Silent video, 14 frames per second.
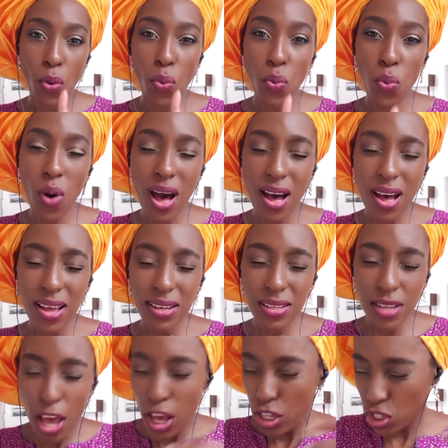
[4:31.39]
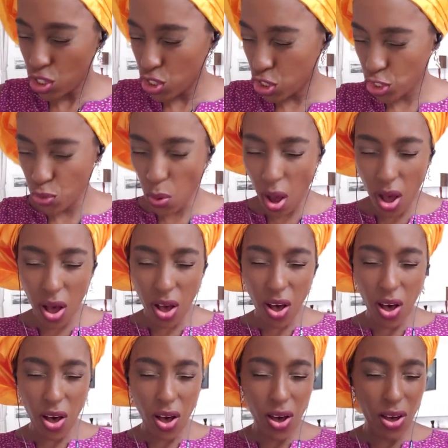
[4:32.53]
One
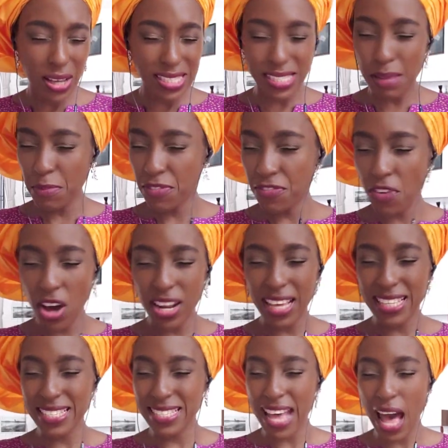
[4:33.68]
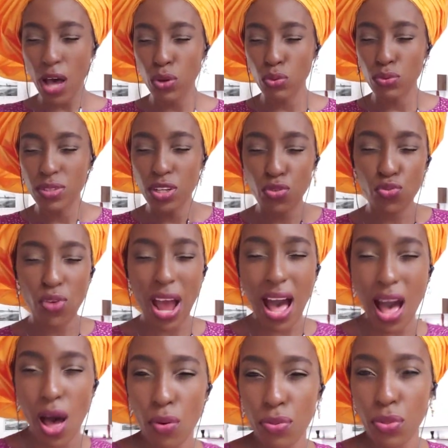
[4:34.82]
strong symphonic sound
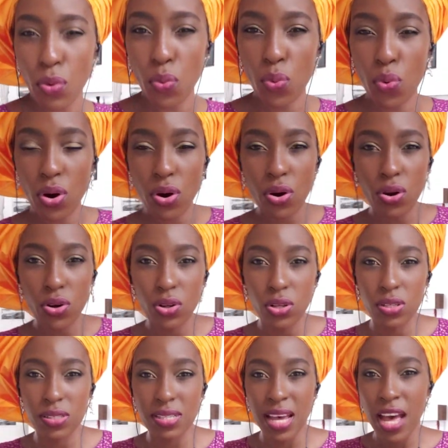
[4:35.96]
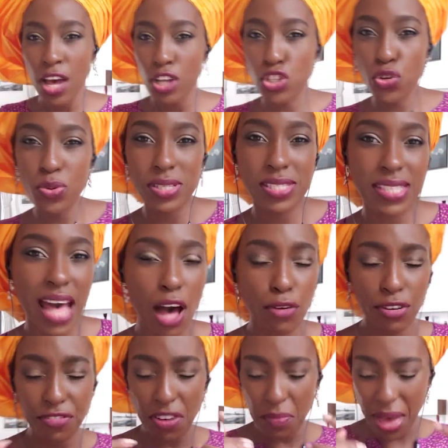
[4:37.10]
around the world to
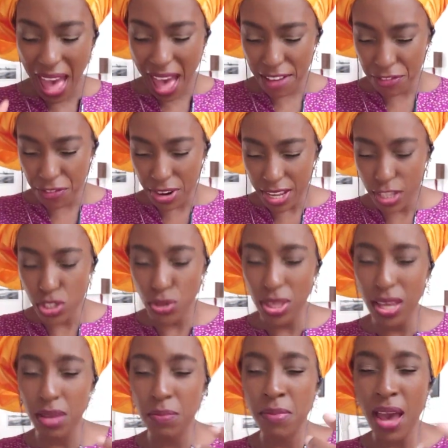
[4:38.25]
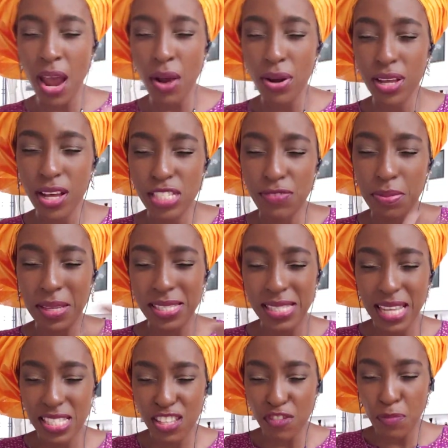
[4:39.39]
resound from Africa to the Americas, from the
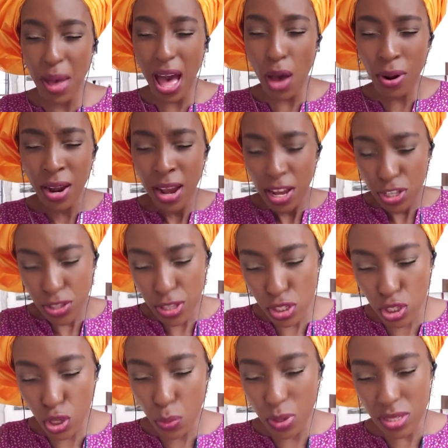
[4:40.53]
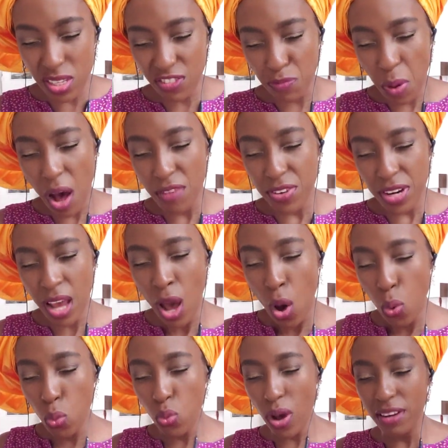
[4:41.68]
seats of power to the sewers of poverty.
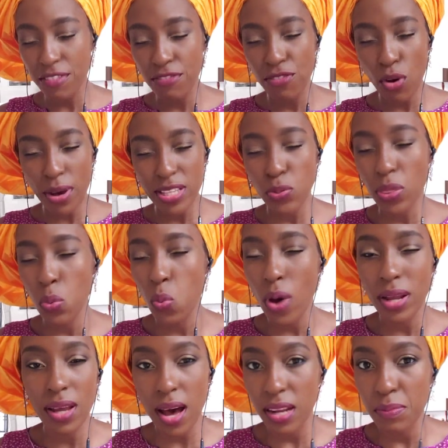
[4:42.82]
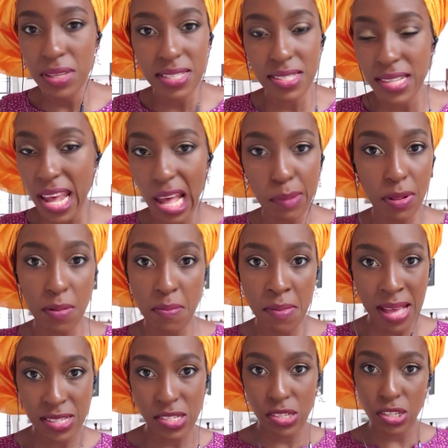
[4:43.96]
One voice with one unmistakable
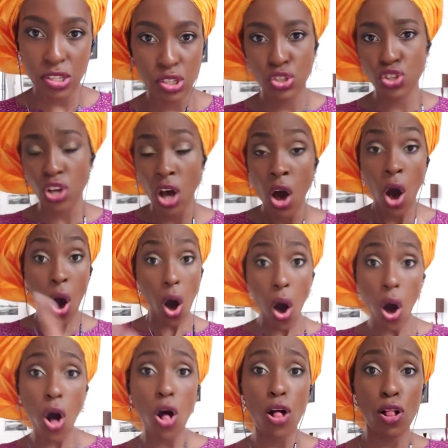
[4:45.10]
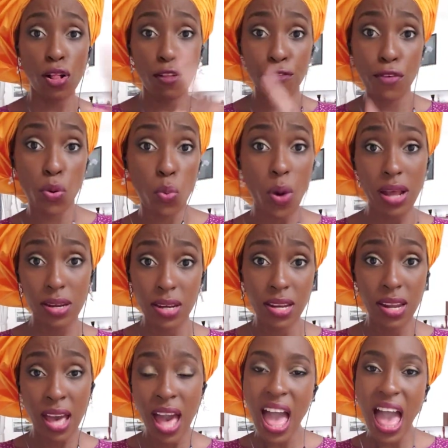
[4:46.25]
message, all for
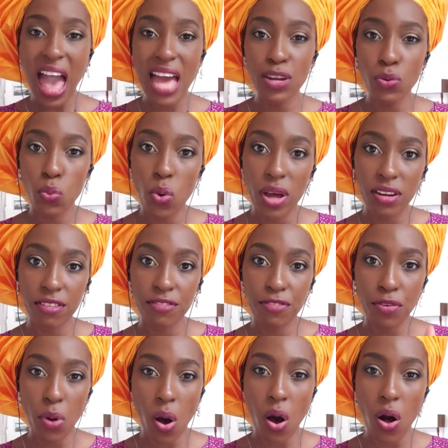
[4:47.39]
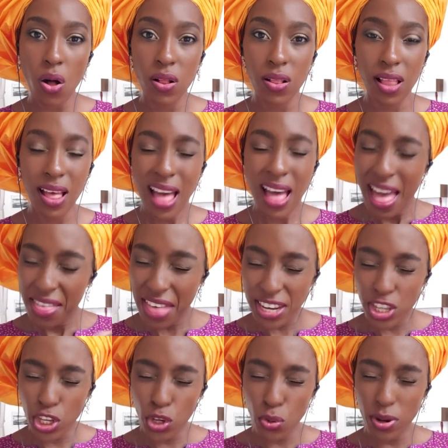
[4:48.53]
one and one for all.
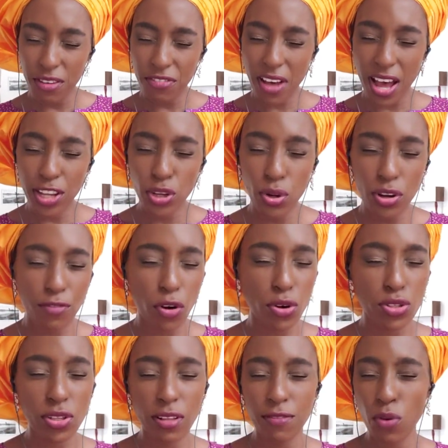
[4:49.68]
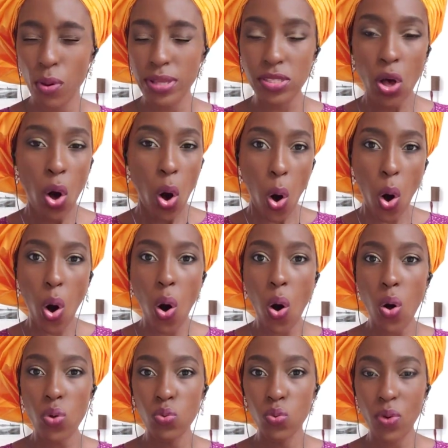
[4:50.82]
That unified universal voice
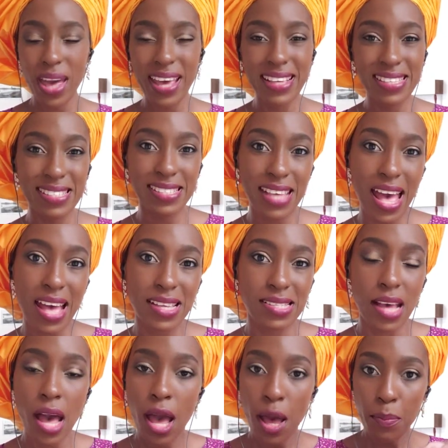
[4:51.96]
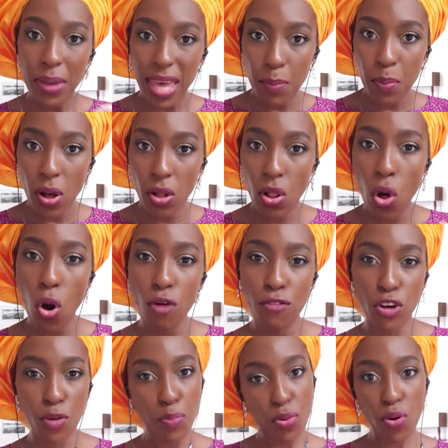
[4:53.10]
always says people
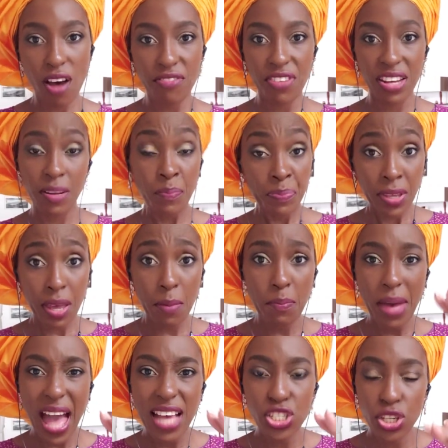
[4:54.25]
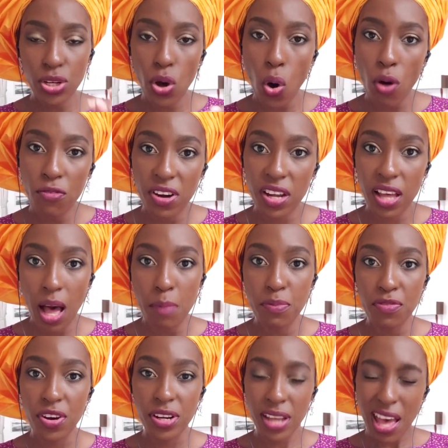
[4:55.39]
over profit, compassion over
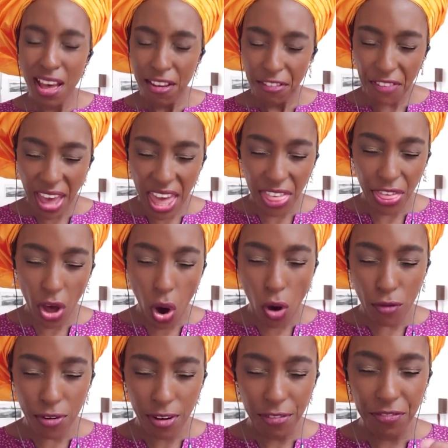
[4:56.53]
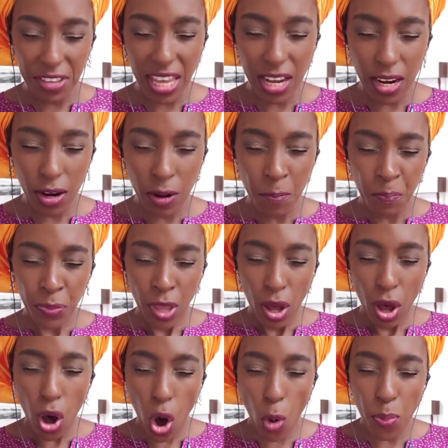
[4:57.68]
comfort, faith over fear,
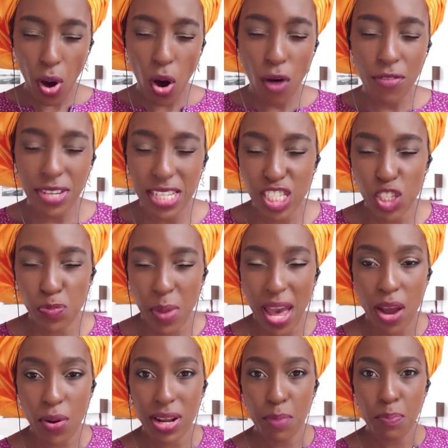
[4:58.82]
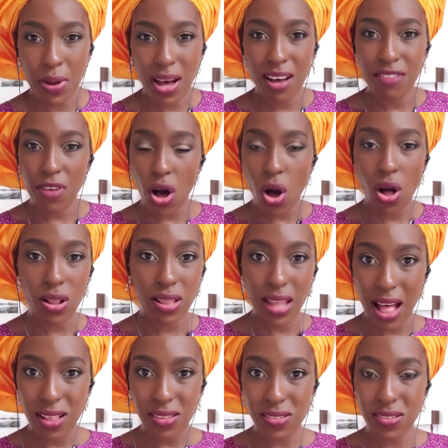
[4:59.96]
hope over despair, and above all
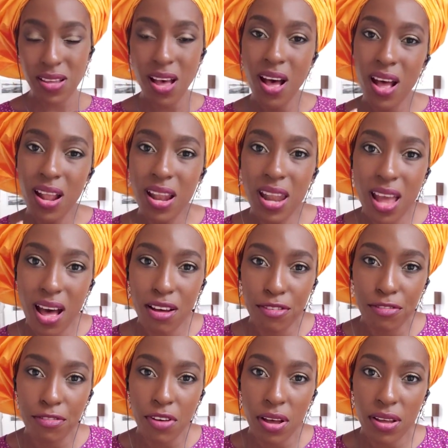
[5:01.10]
else, love.